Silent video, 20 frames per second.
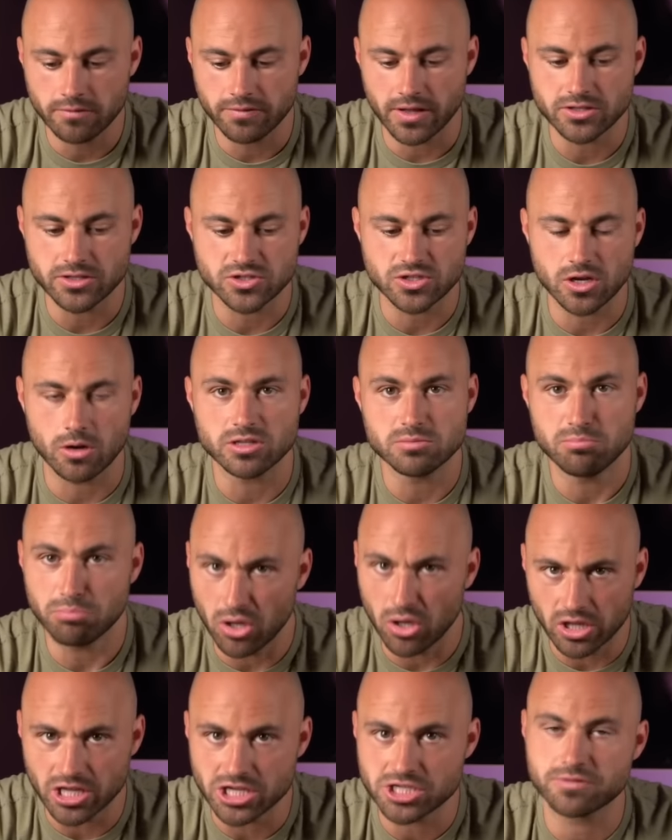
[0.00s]
And so it's
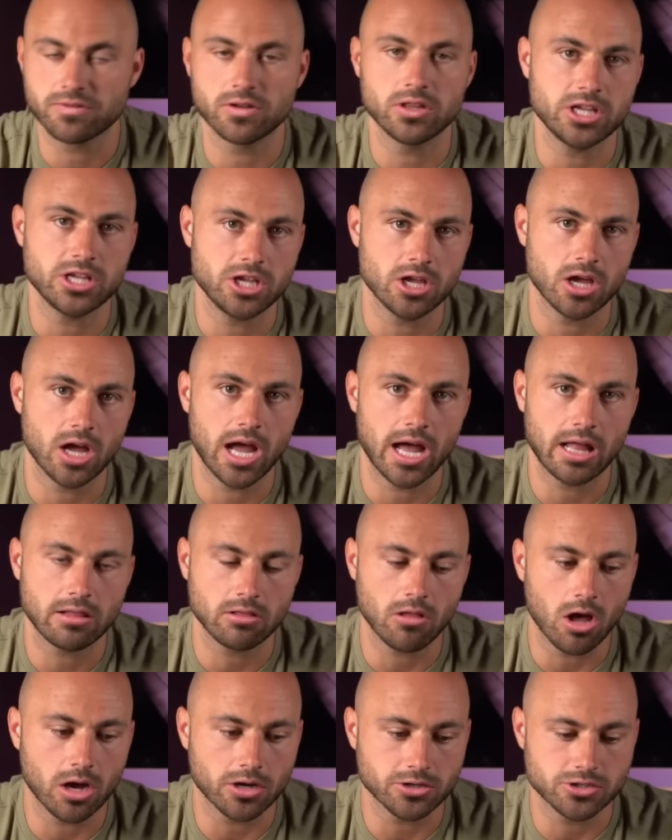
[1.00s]
bullish for the
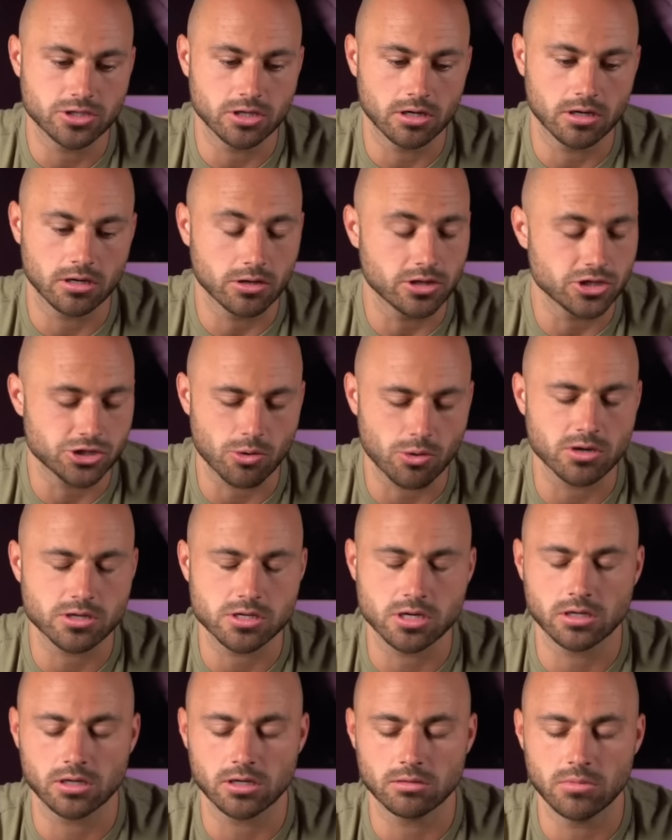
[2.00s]
long term, or the short
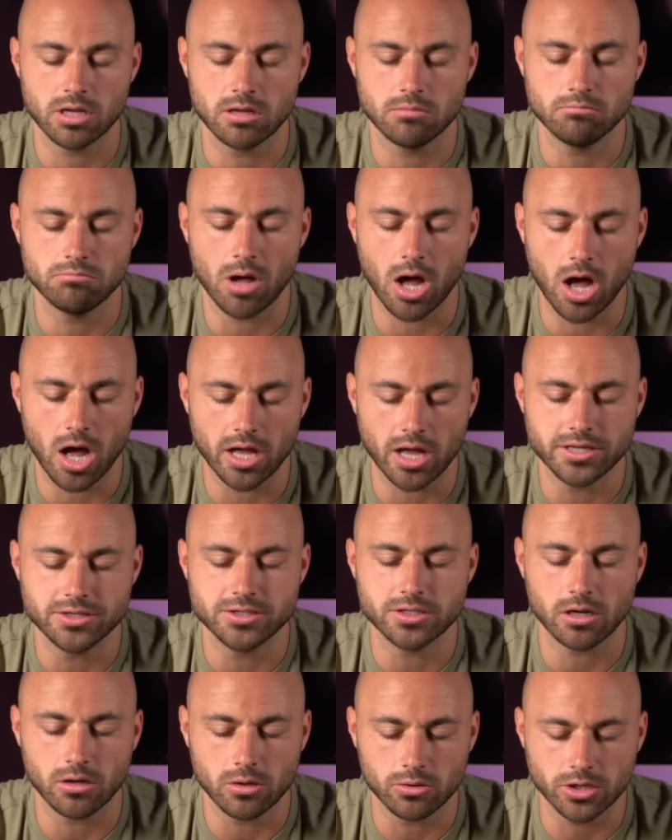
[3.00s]
term
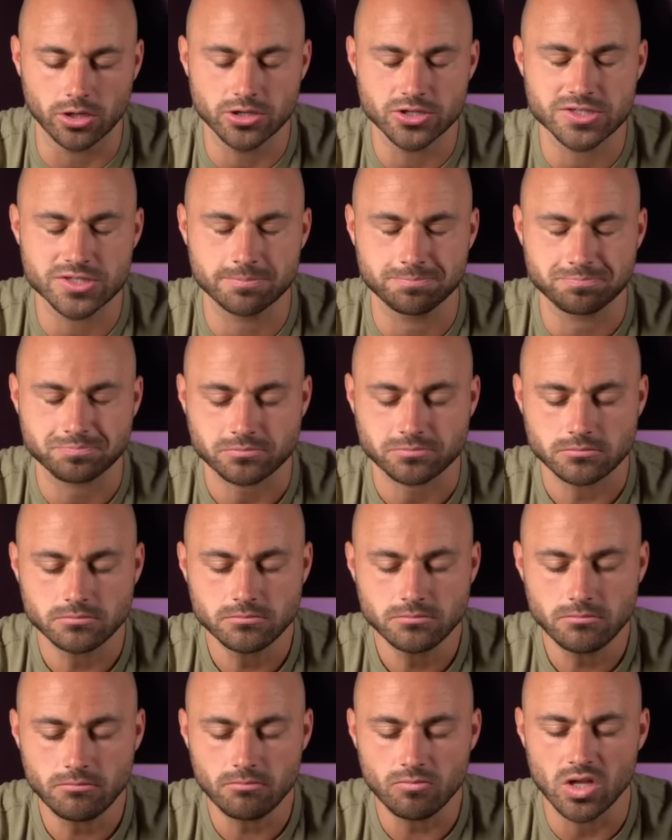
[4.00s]
bond owners,
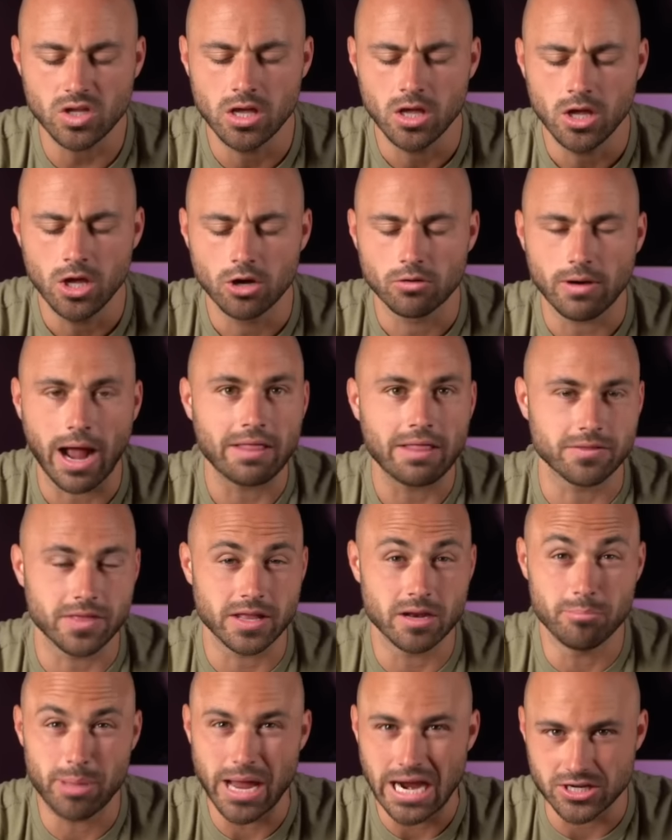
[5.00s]
rather than
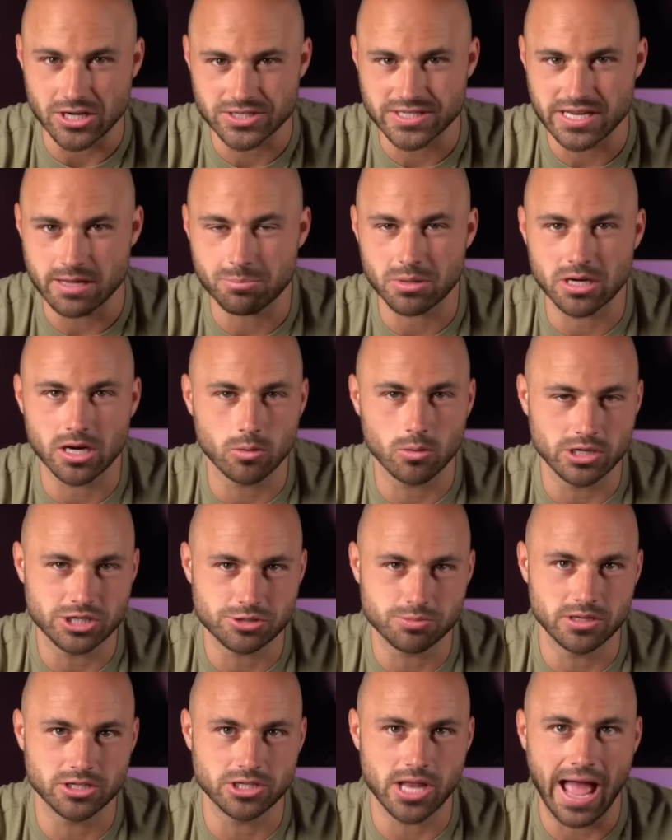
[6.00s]
a bear steepener,
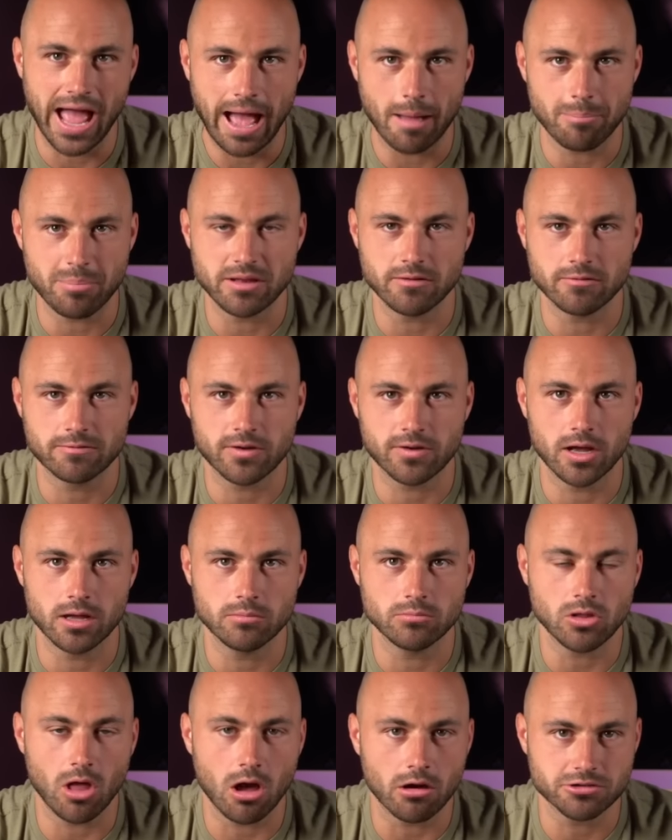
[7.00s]
which would happen
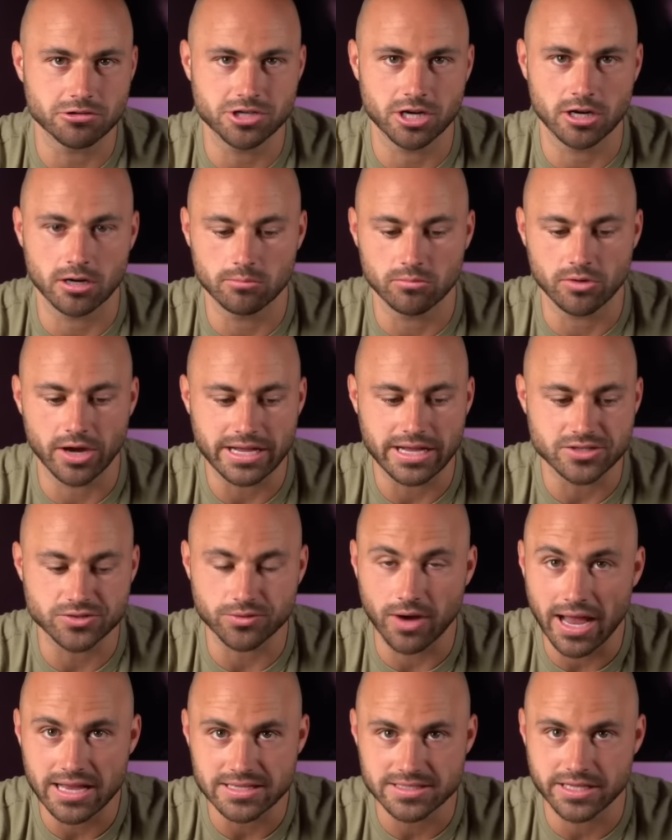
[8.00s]
from long term rates
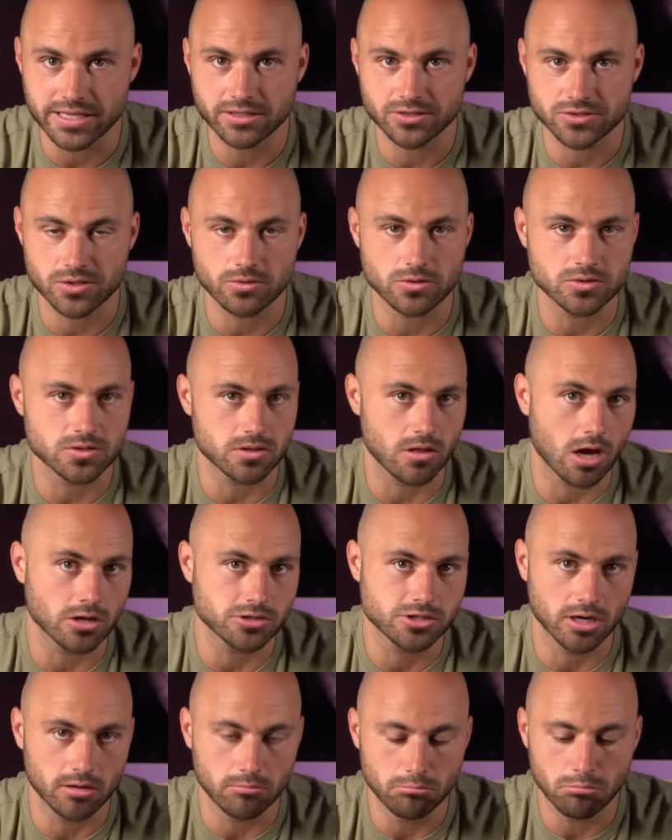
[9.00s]
rising. So those long
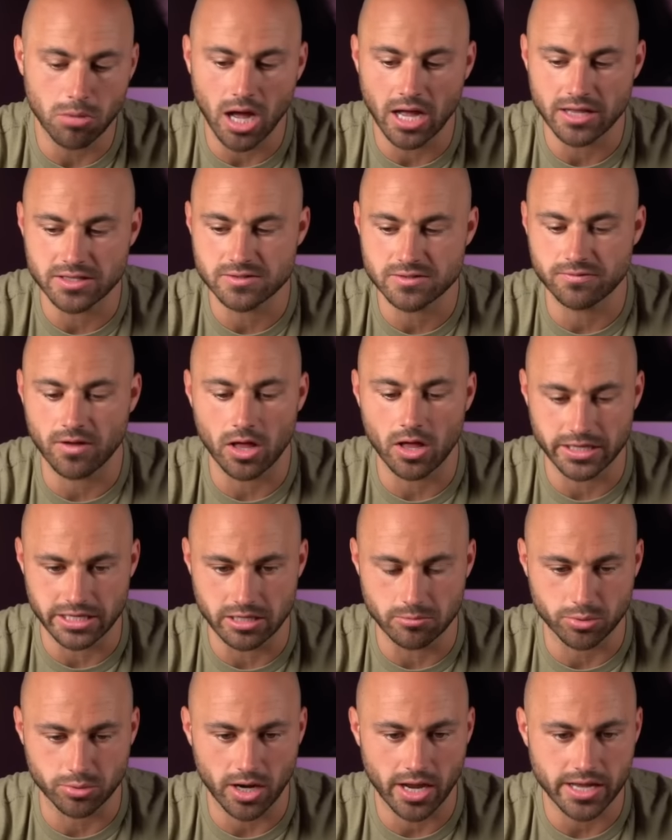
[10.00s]
term bonds falling
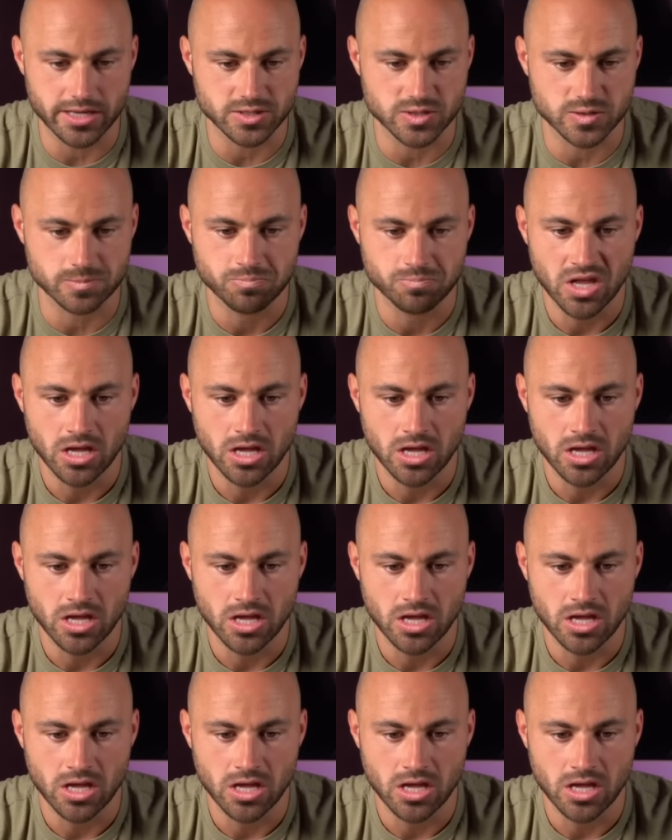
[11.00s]
in price.